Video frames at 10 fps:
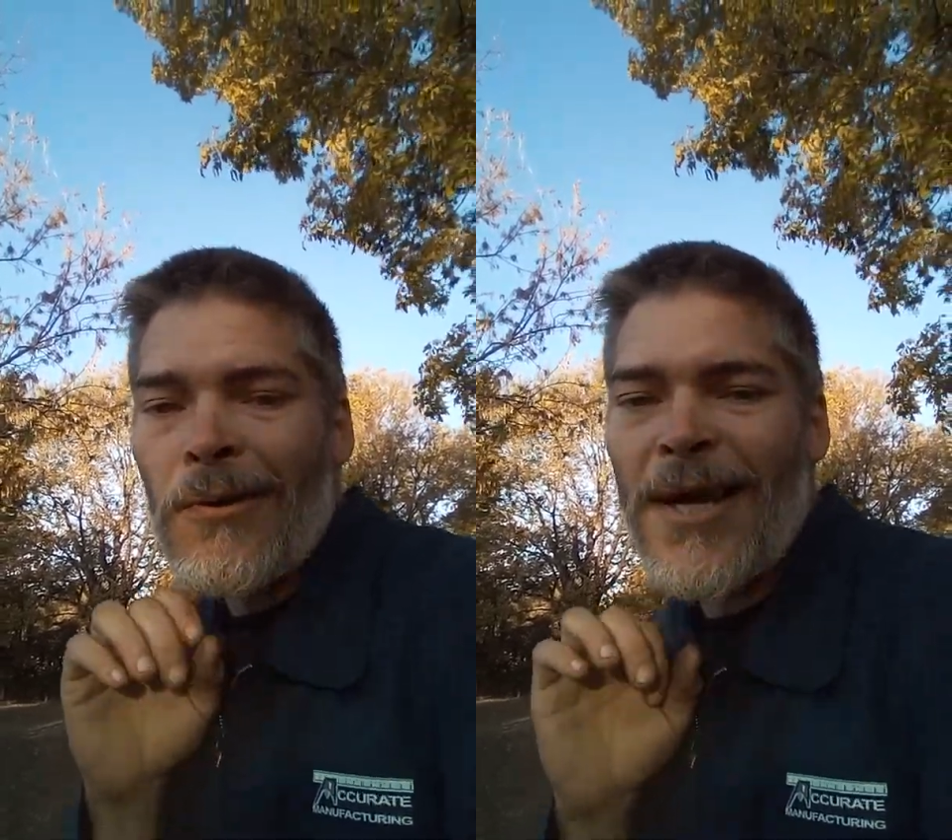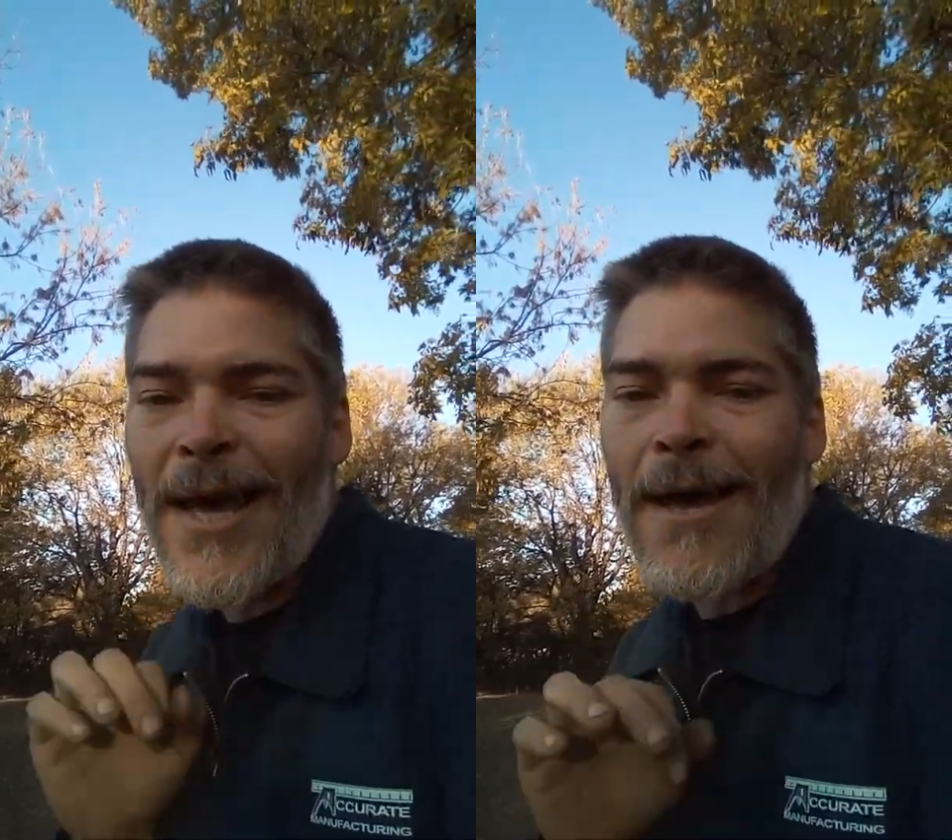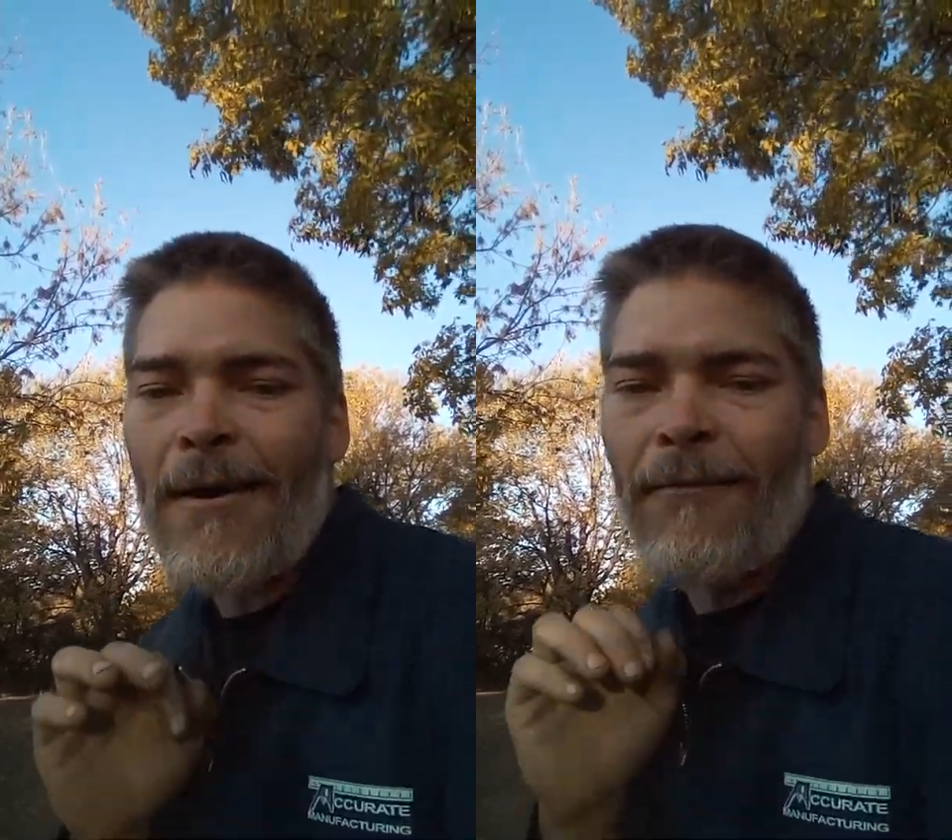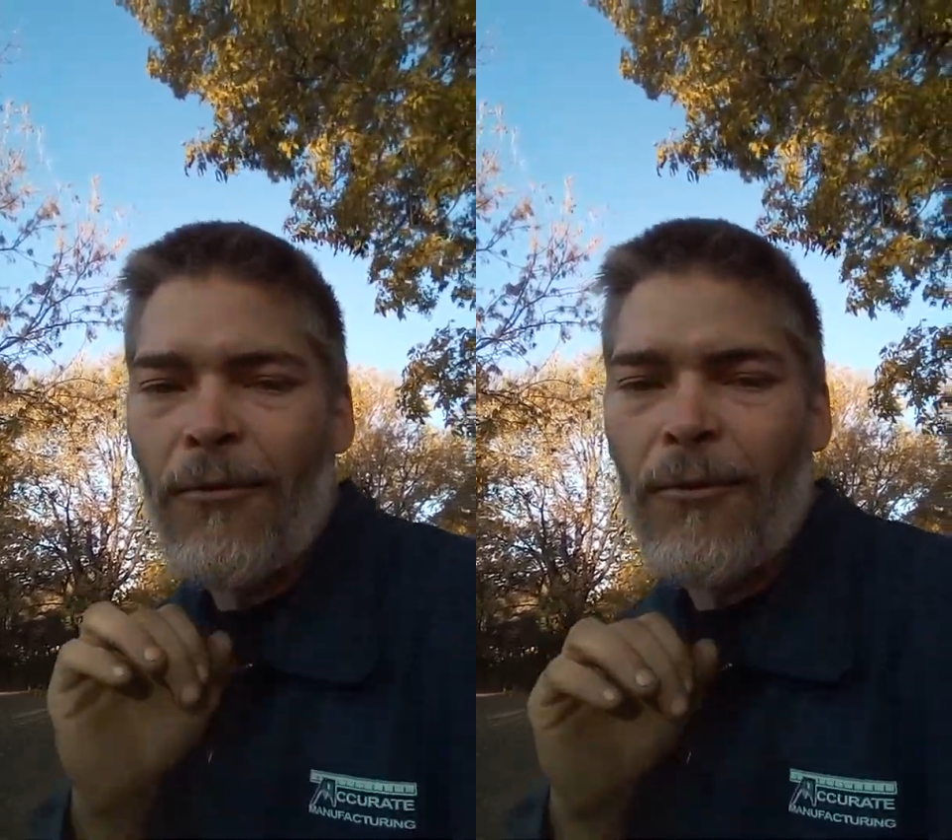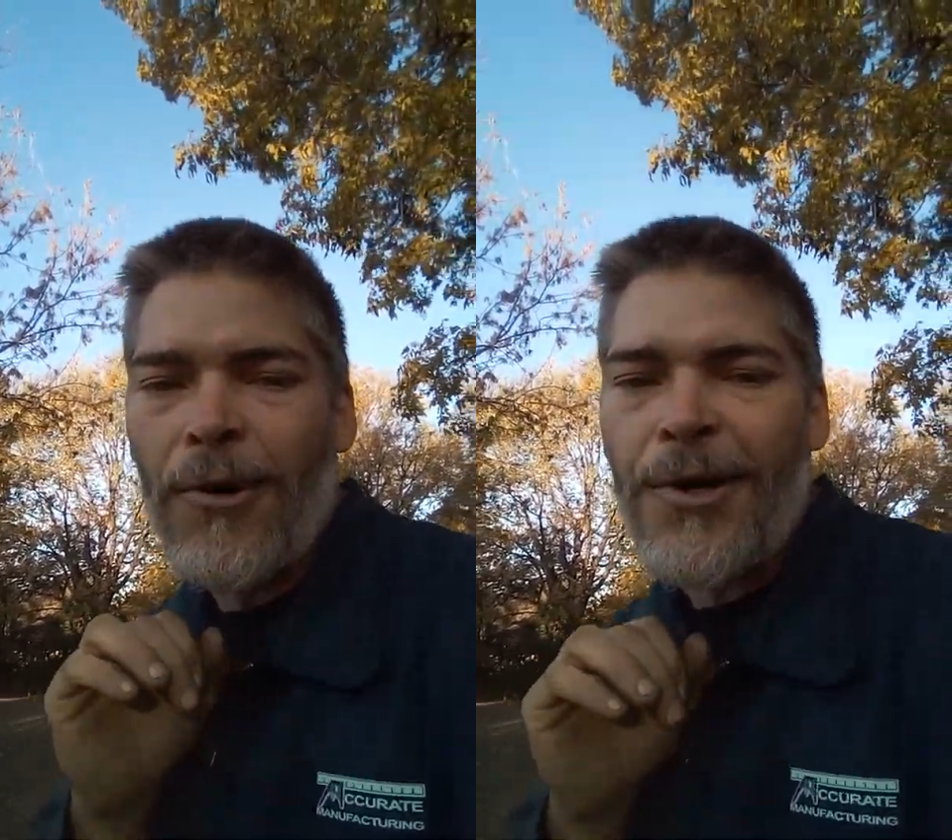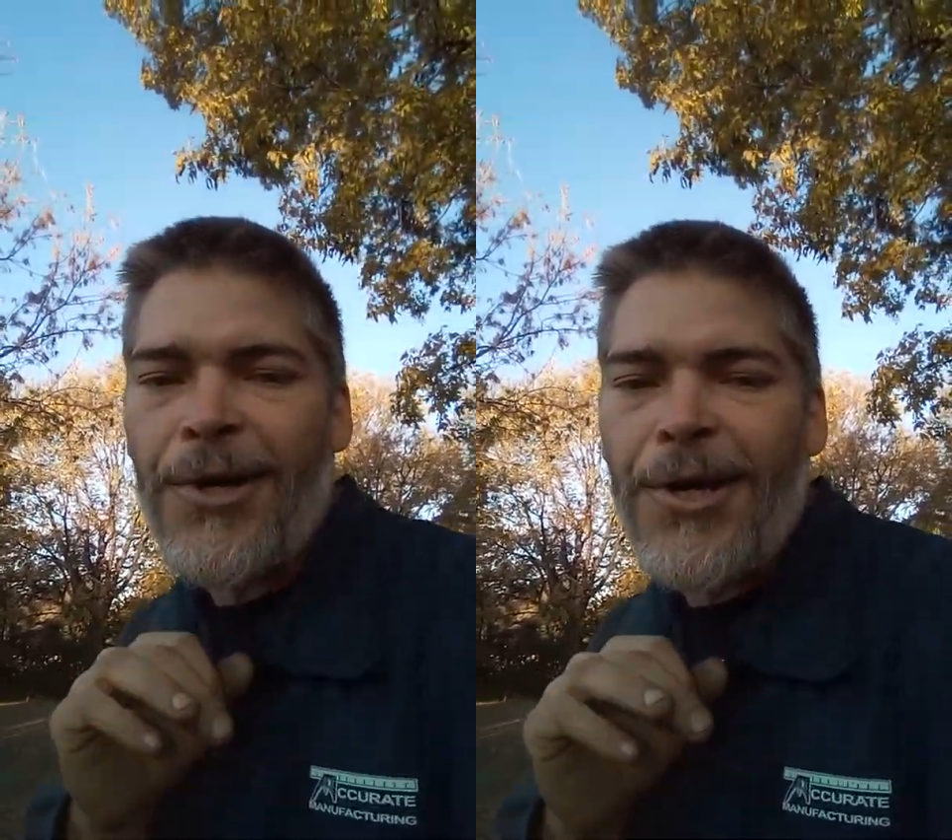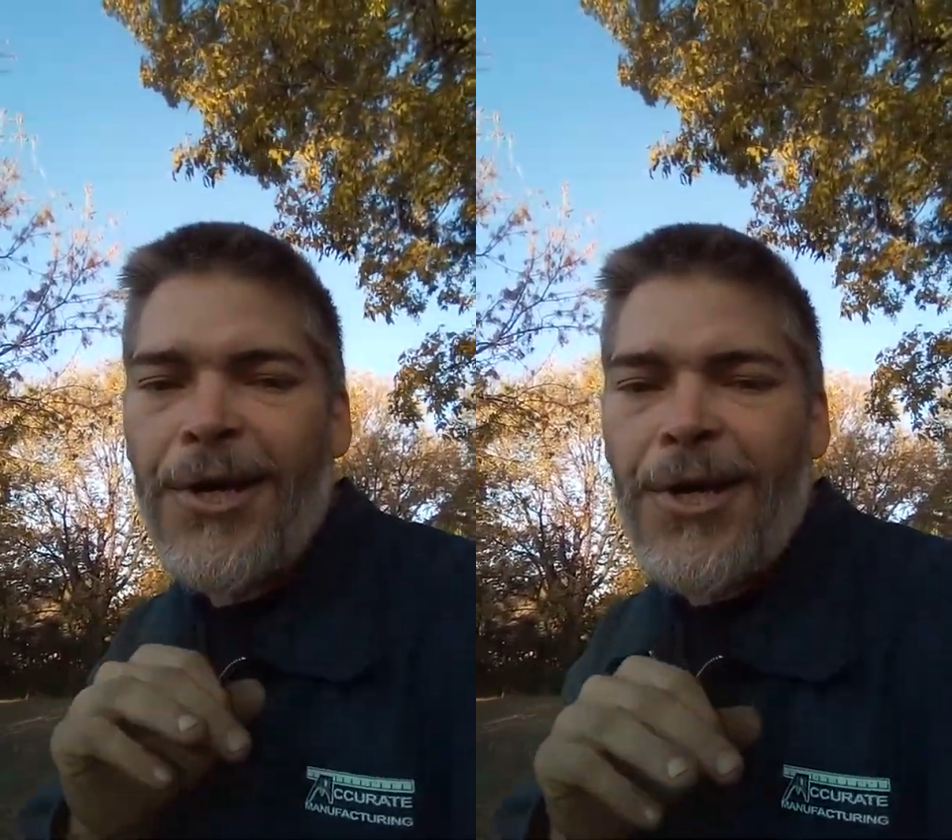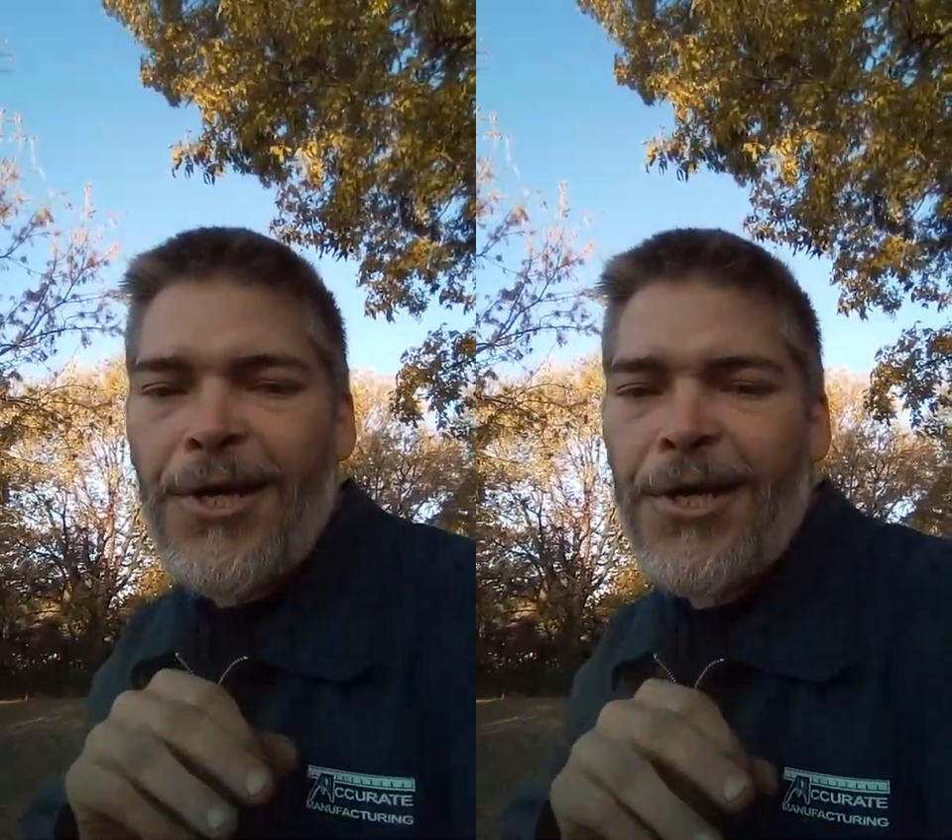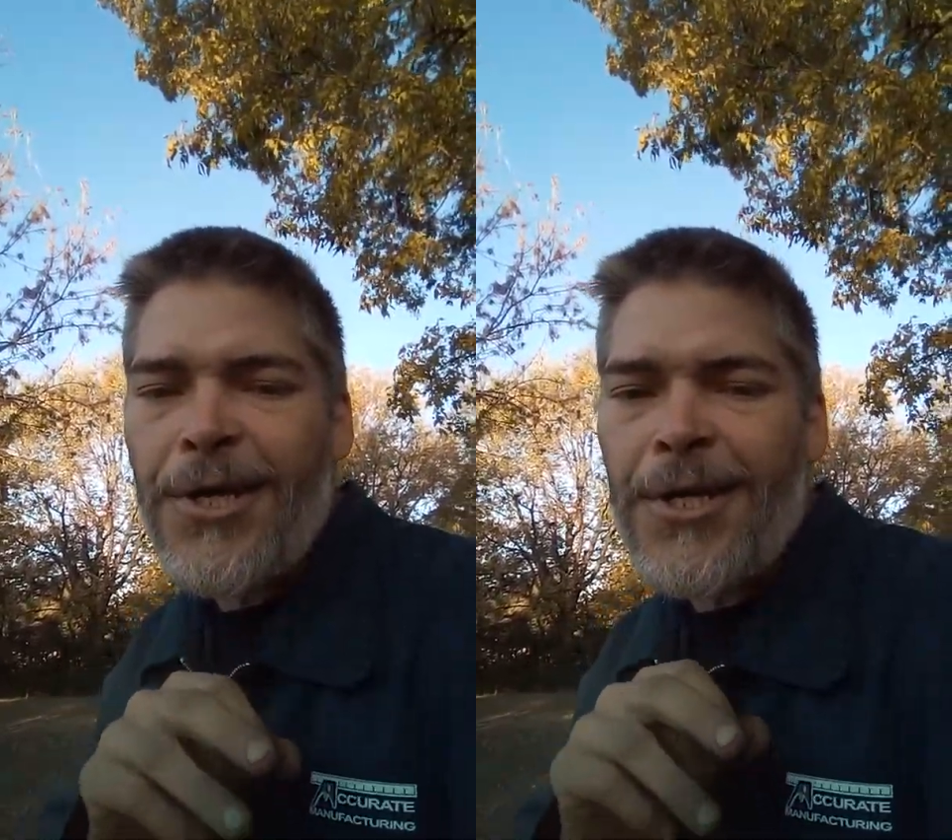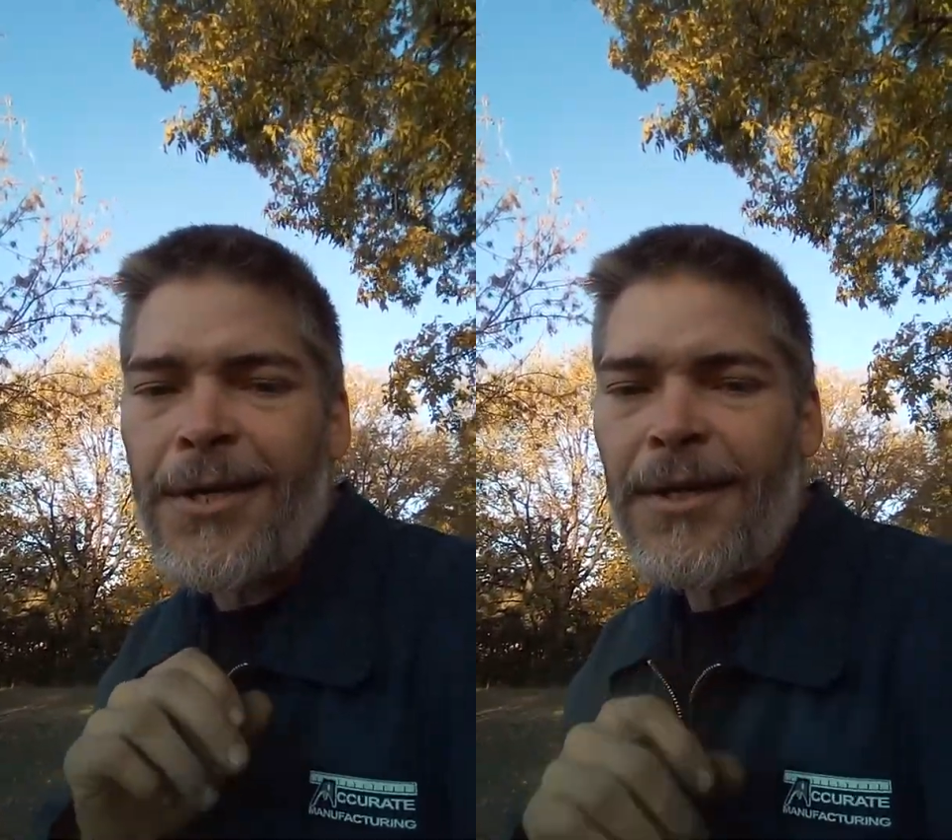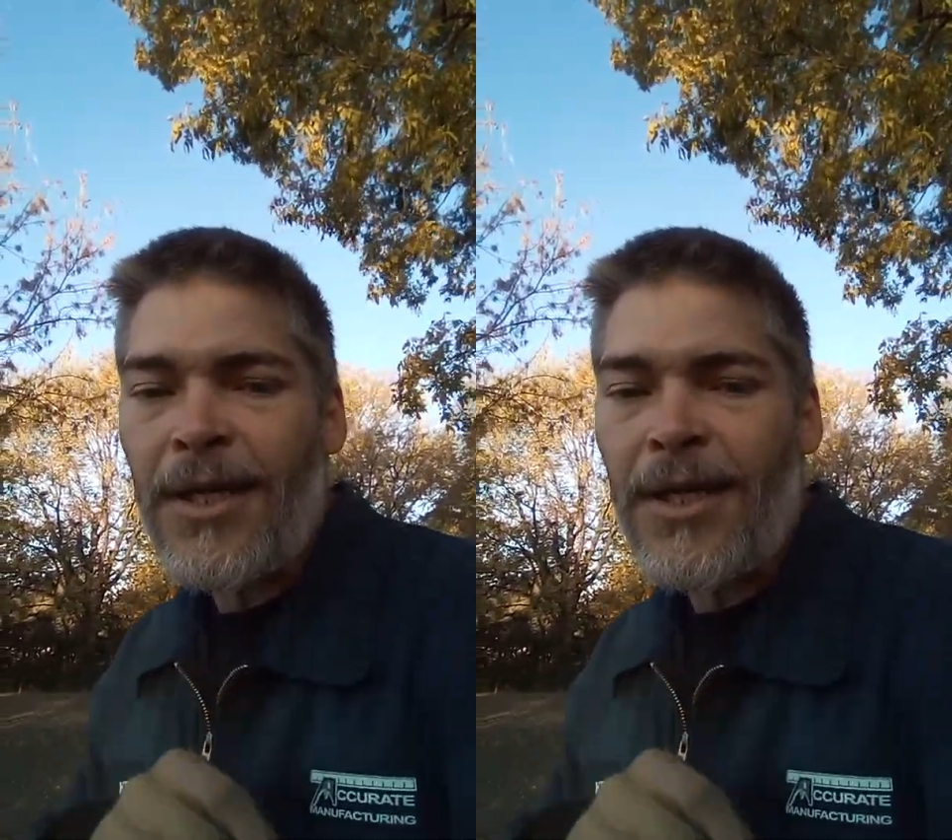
Calvary